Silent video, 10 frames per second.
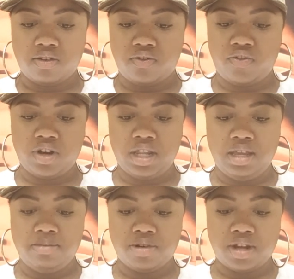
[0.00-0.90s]
for
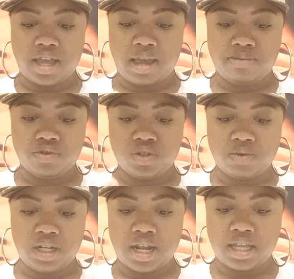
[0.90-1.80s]
Libra, April
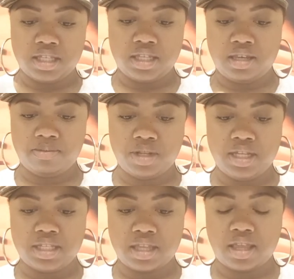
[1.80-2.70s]
2019?
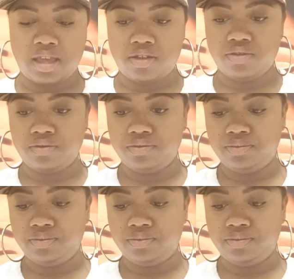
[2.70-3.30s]
Please and thank you.